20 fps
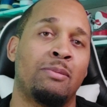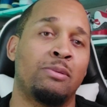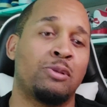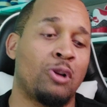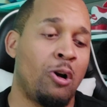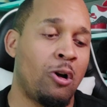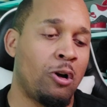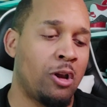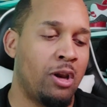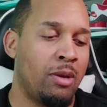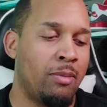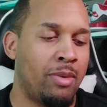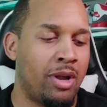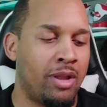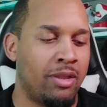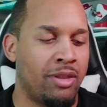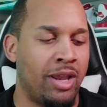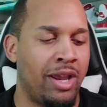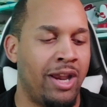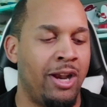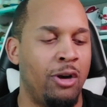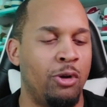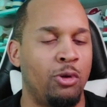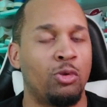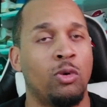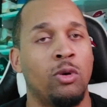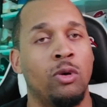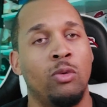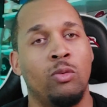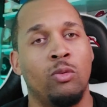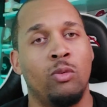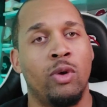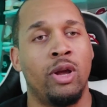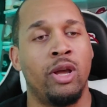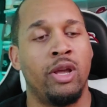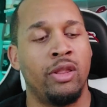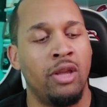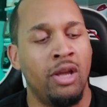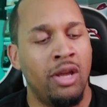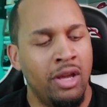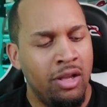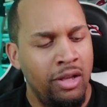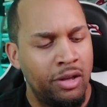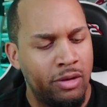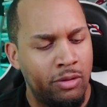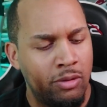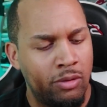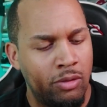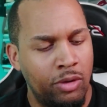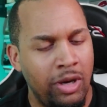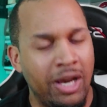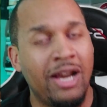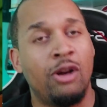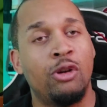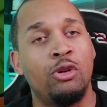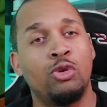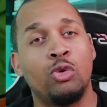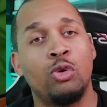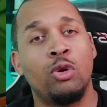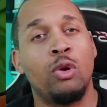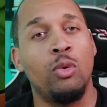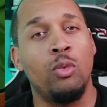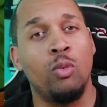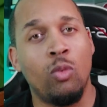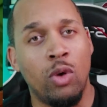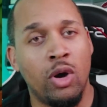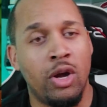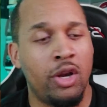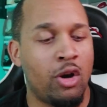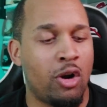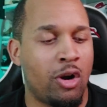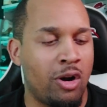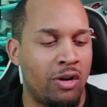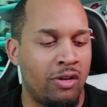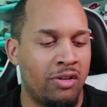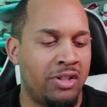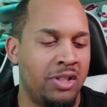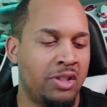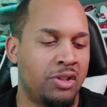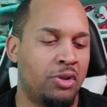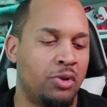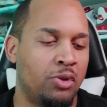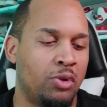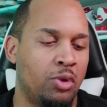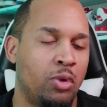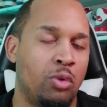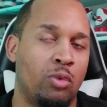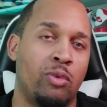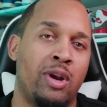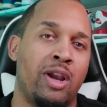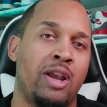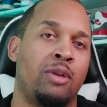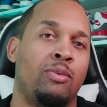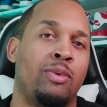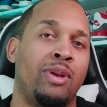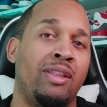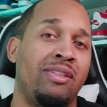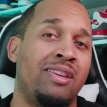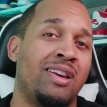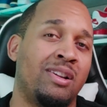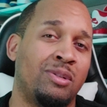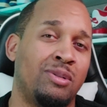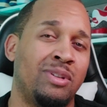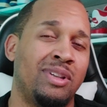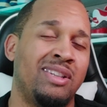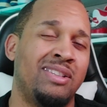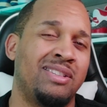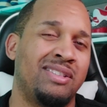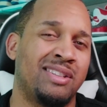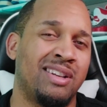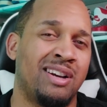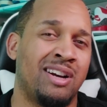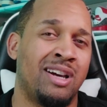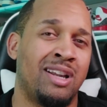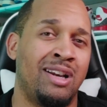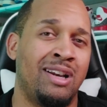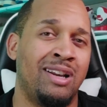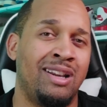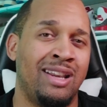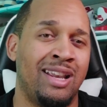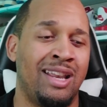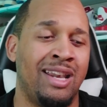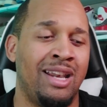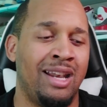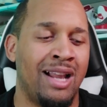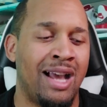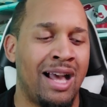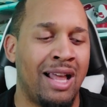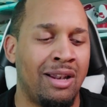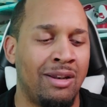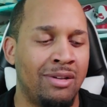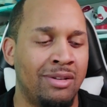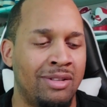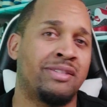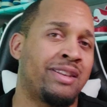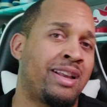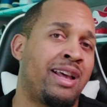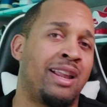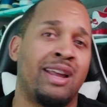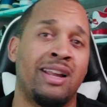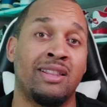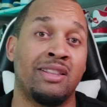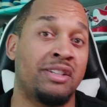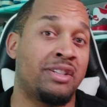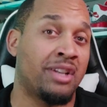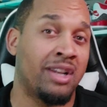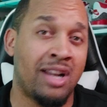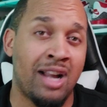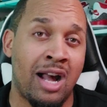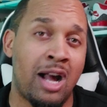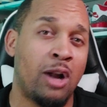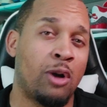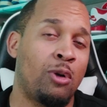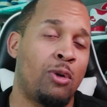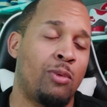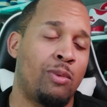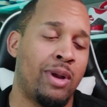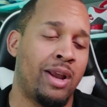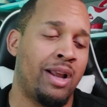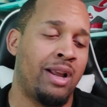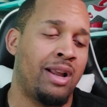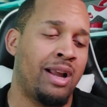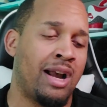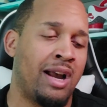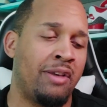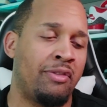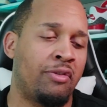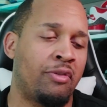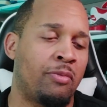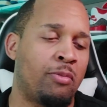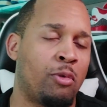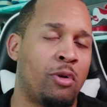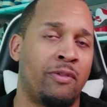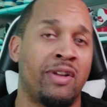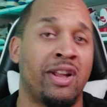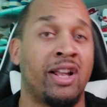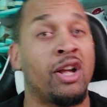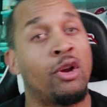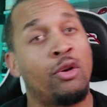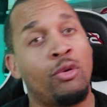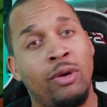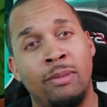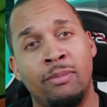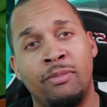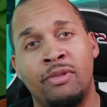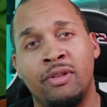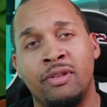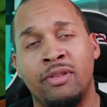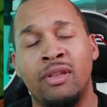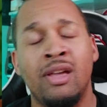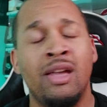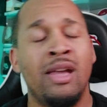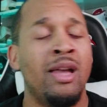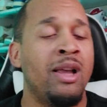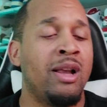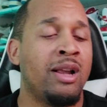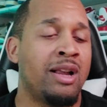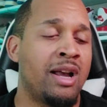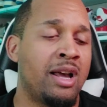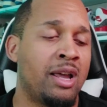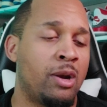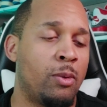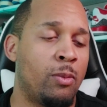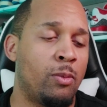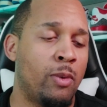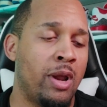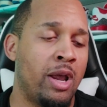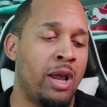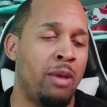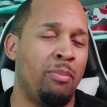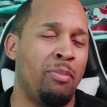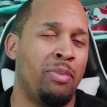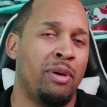I'm talking about the Air Jordan 1 Artisanal Red. Retail on these is $180. It's not like the Chicago red, guys. It's more of like a crimson kind of red,